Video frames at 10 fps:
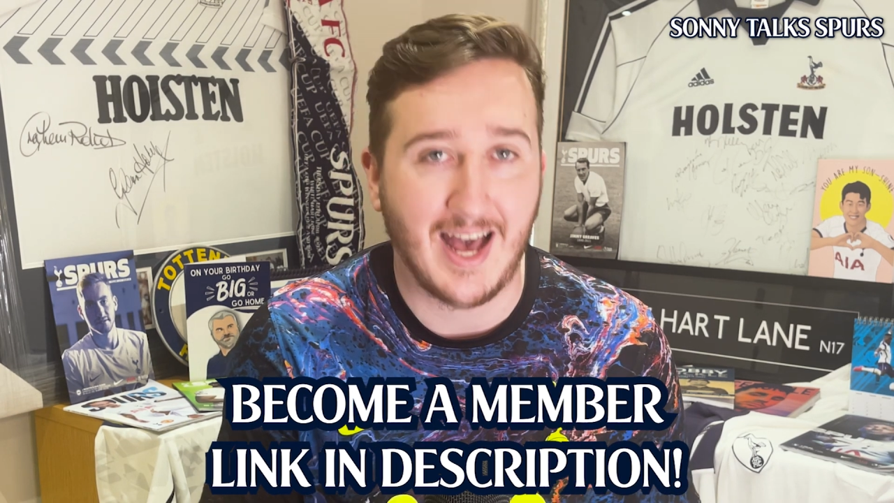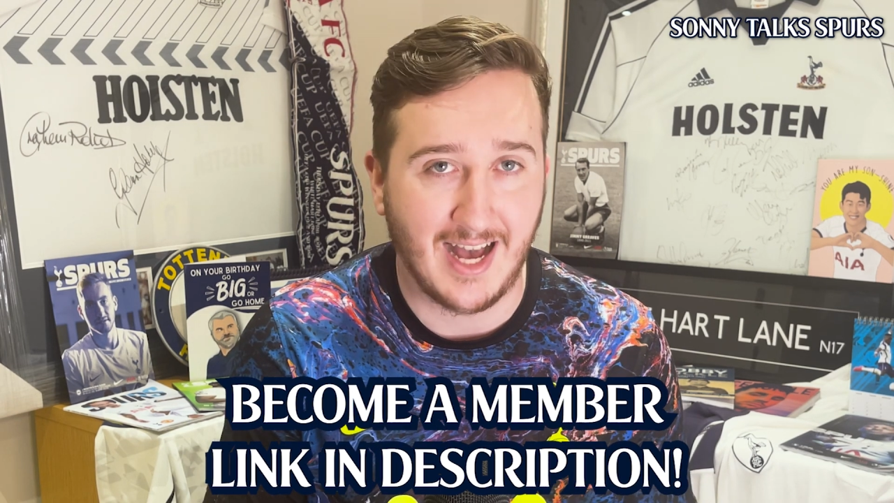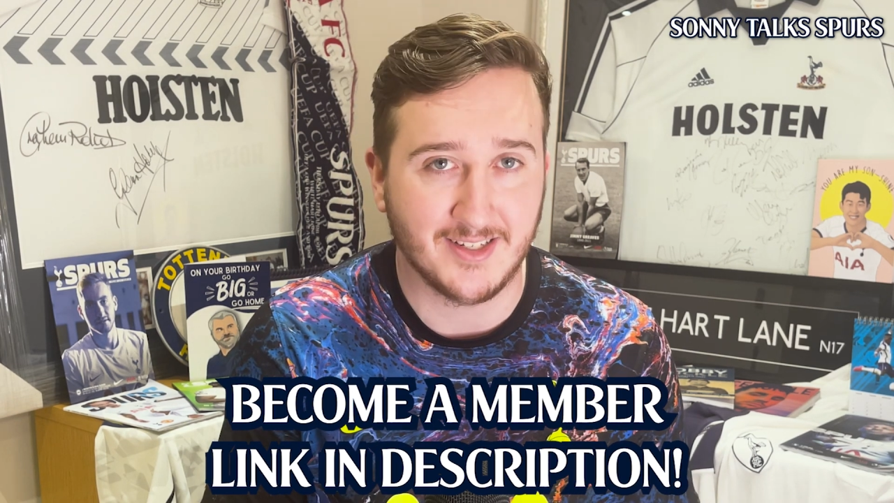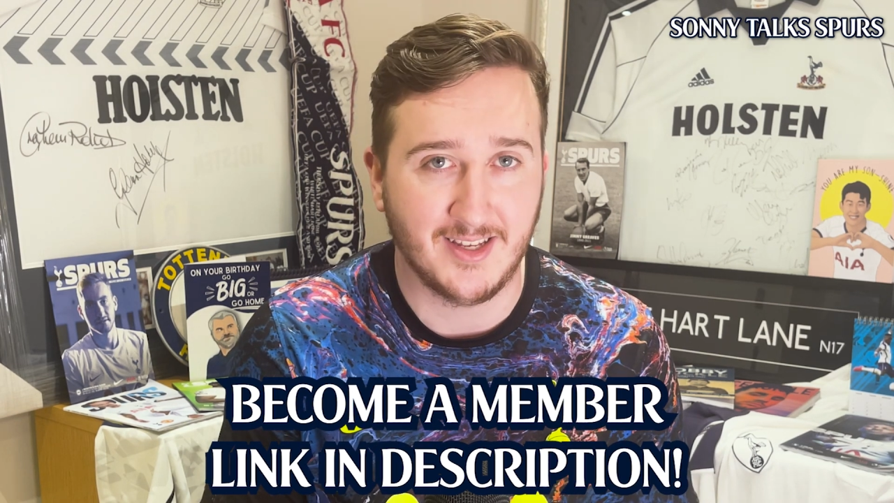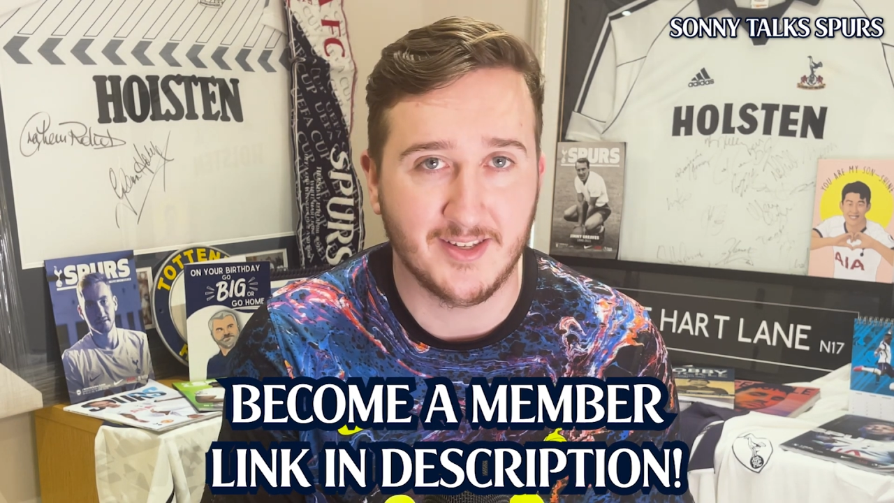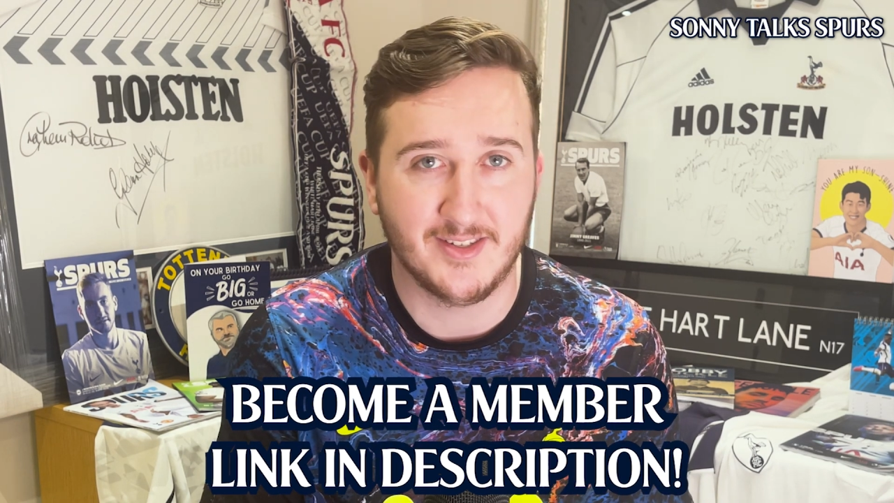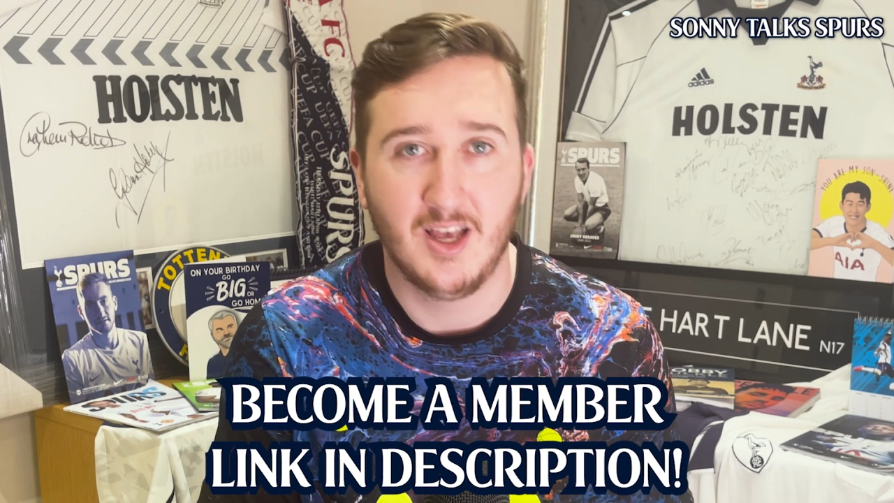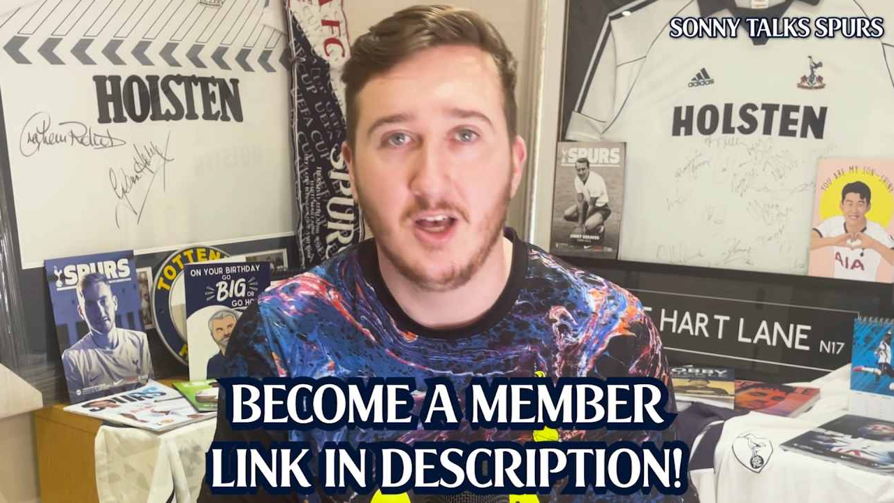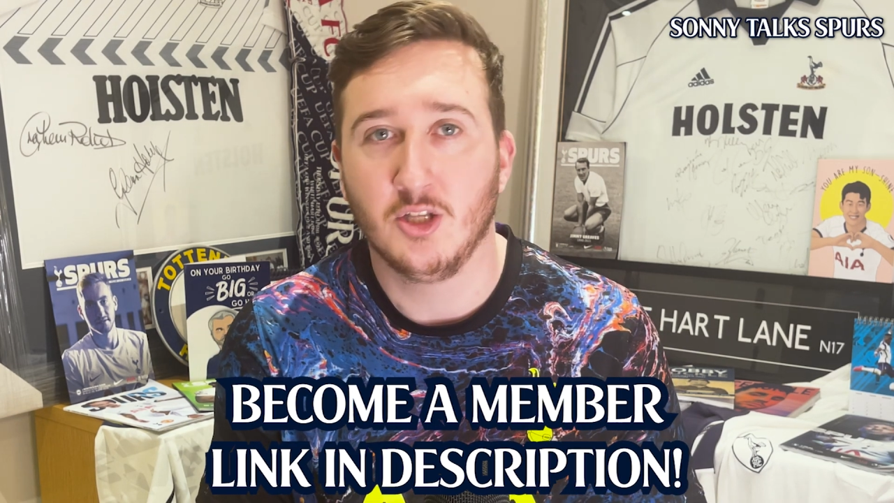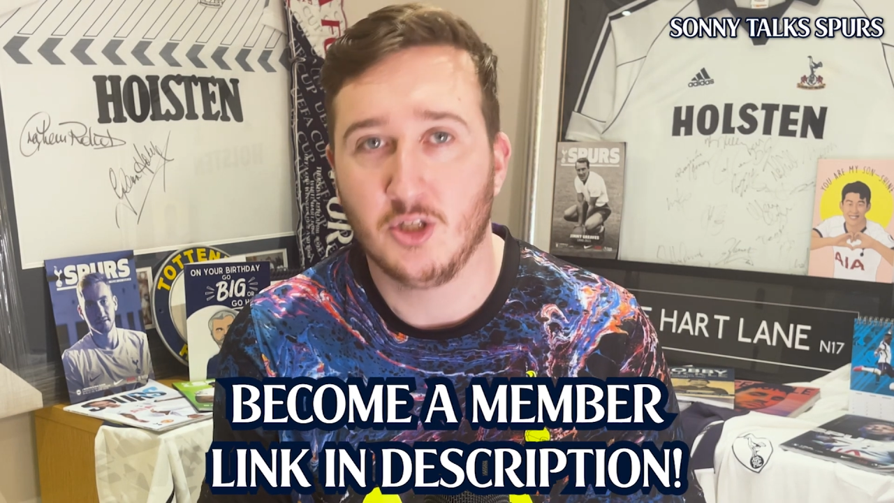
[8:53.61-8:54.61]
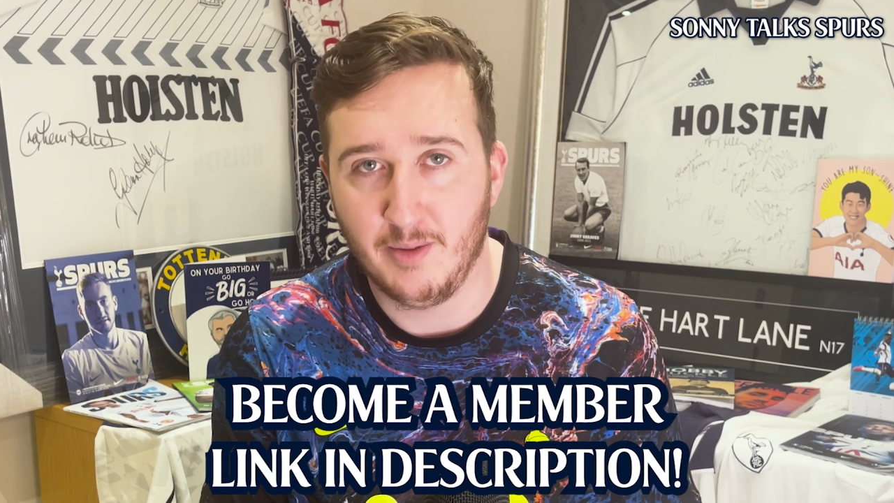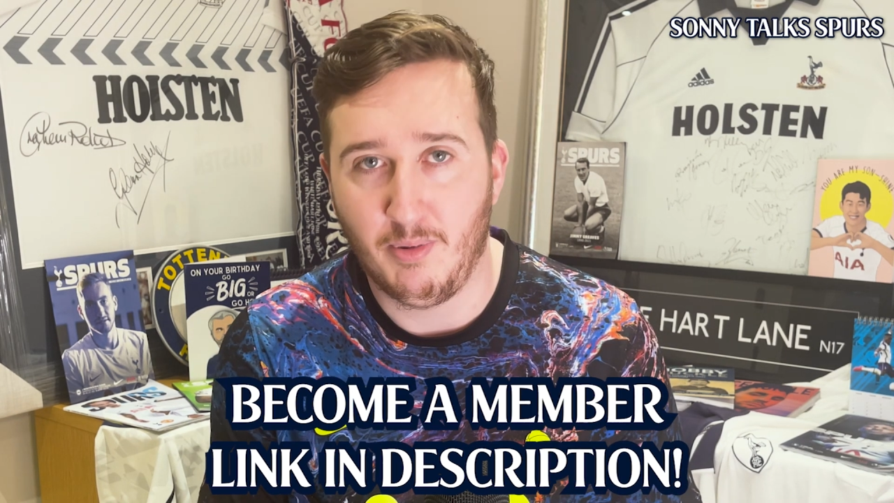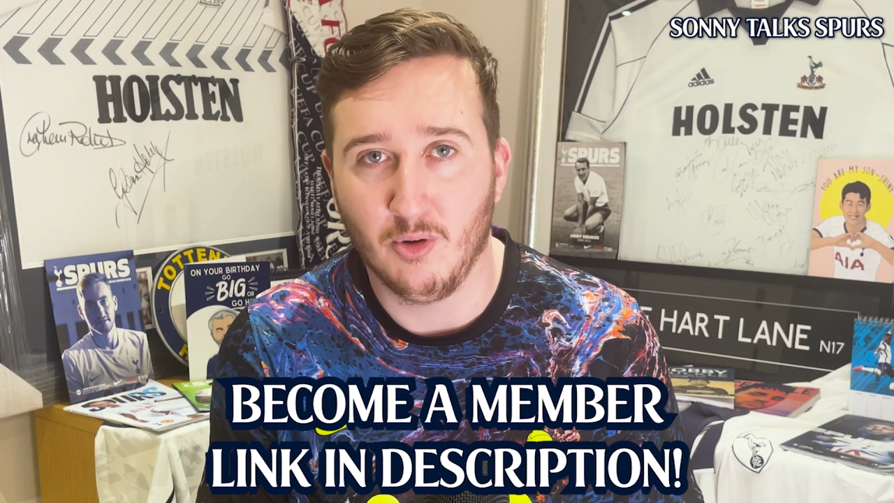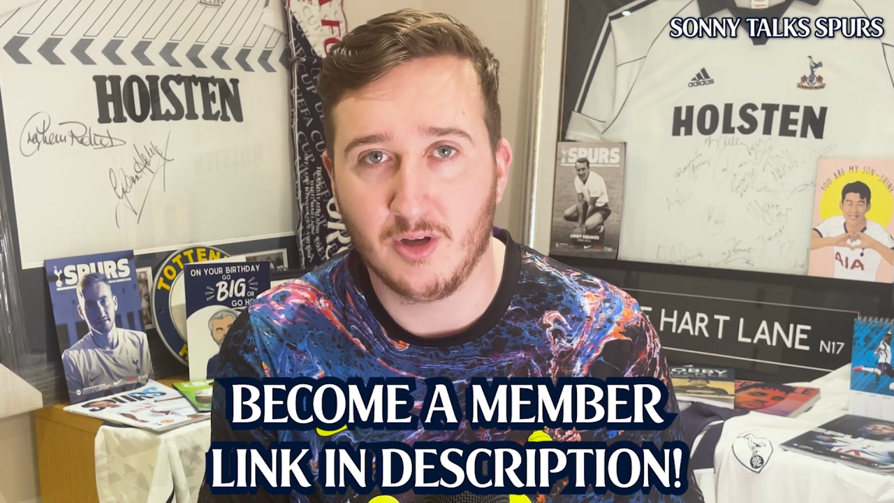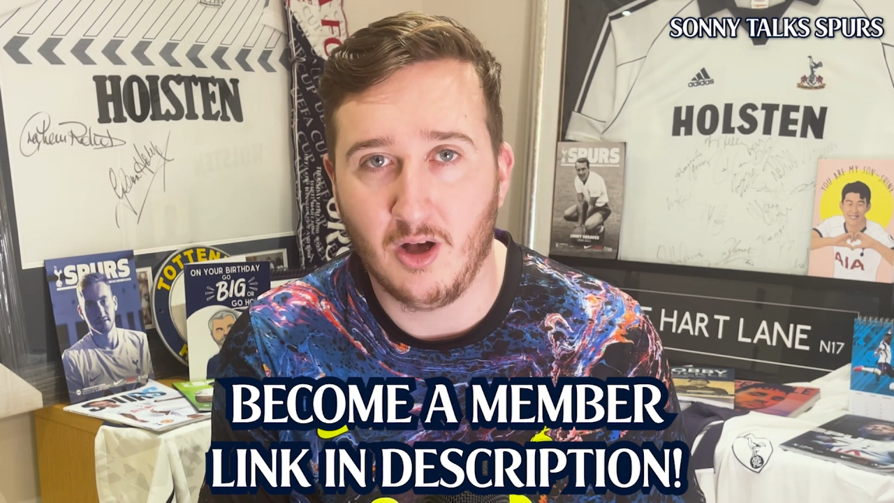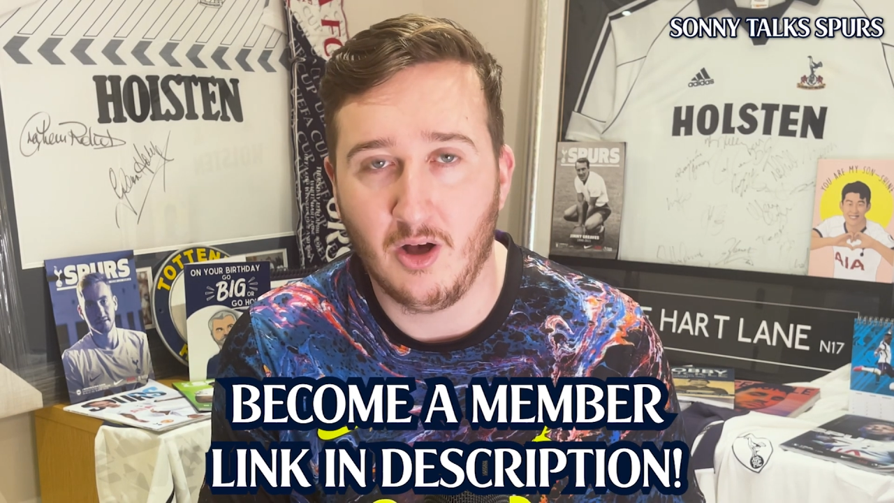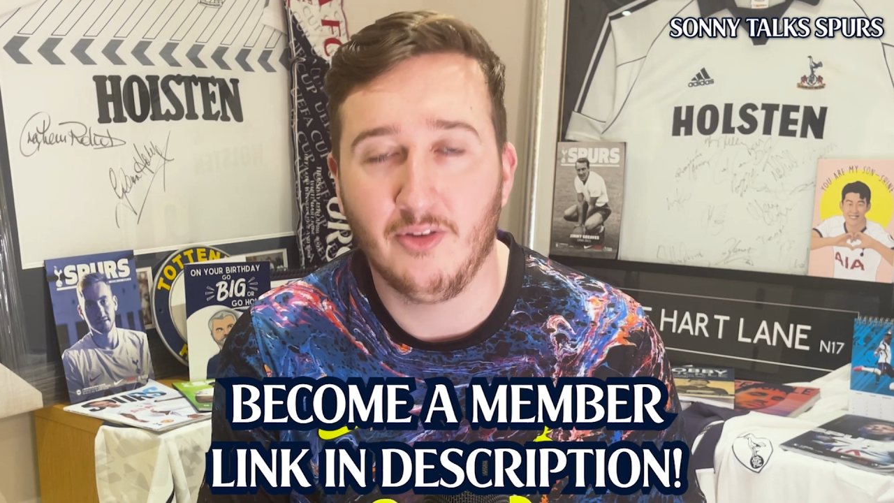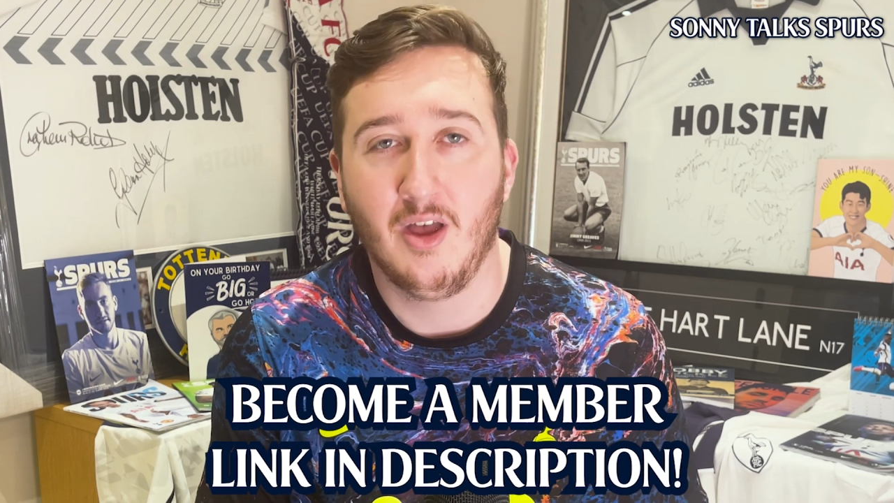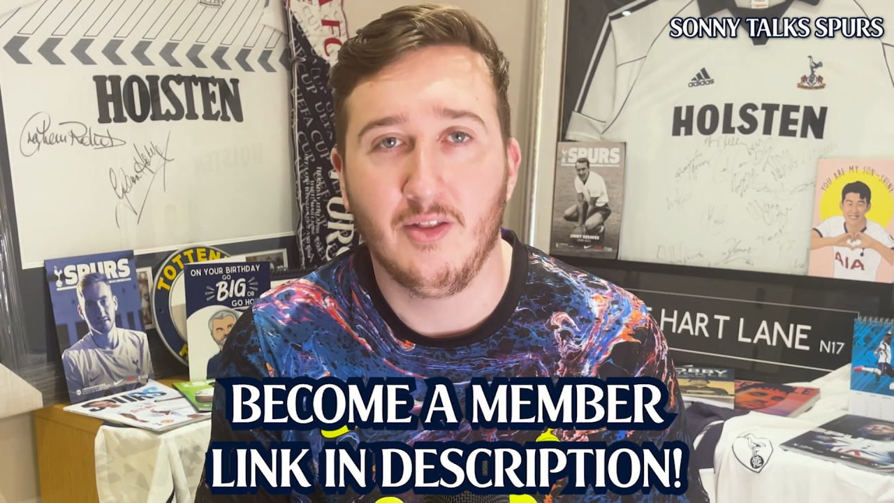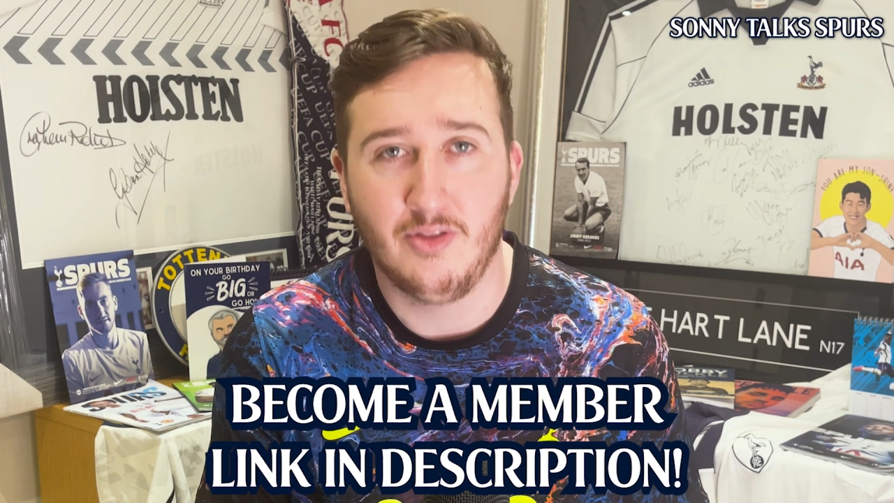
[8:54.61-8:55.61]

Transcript: access to the podcast,